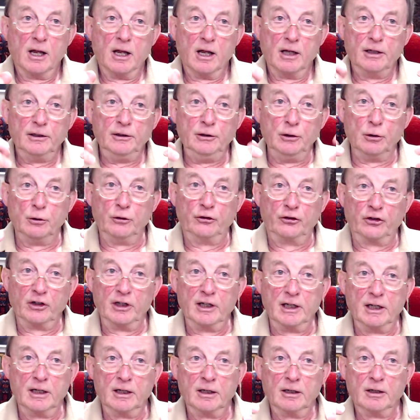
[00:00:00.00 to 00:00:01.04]

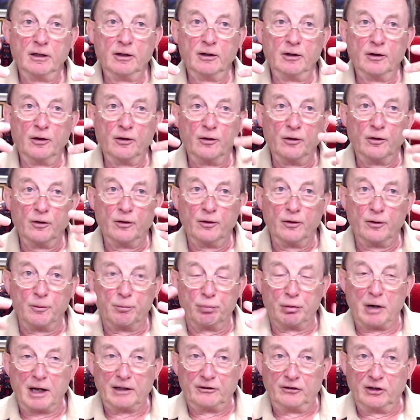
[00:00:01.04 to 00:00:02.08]
using the
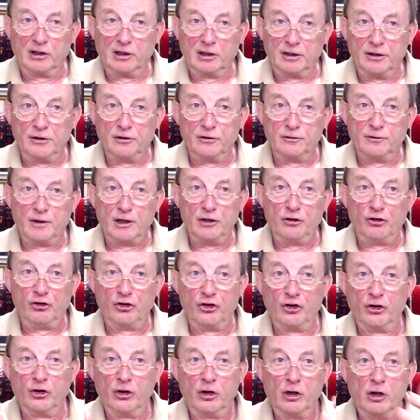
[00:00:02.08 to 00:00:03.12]
practical
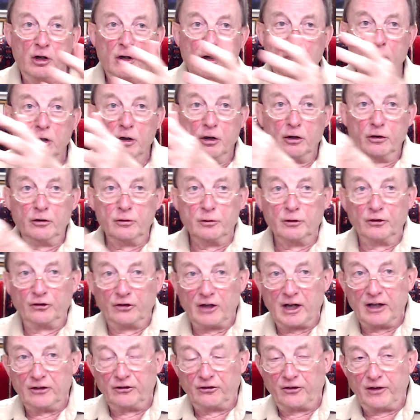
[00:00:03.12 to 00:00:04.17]
intervention to
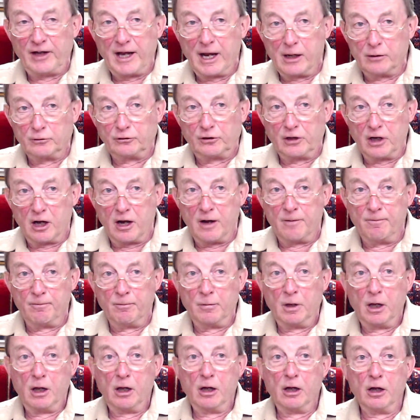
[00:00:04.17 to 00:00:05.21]
assess the outcome
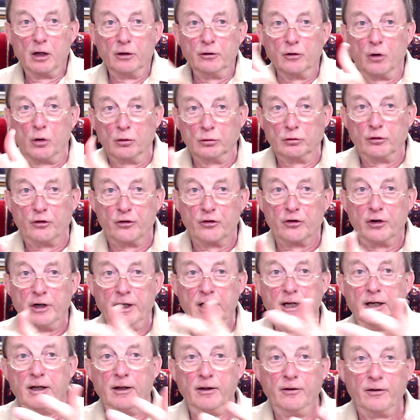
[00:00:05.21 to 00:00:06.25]
and
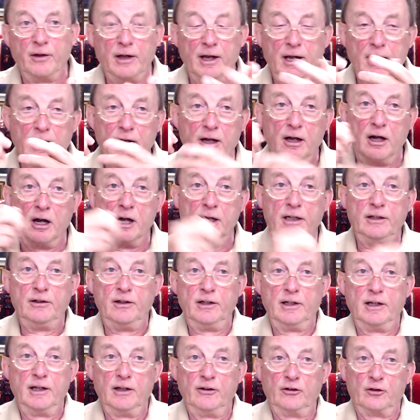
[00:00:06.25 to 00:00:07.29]
altering their
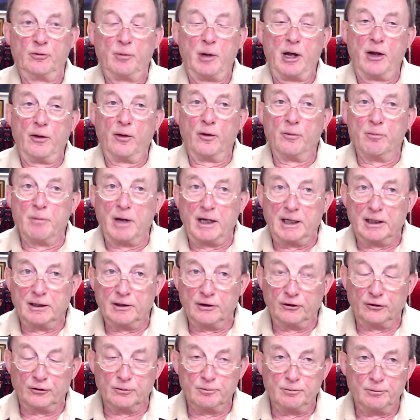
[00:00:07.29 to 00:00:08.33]
ideas about the
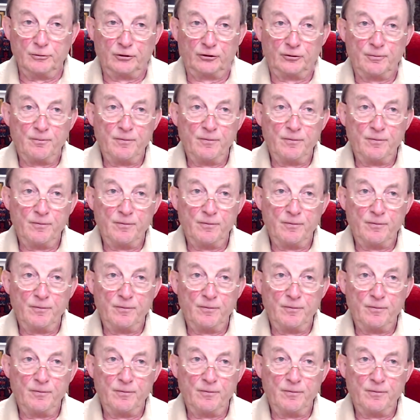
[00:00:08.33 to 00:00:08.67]
mechanisms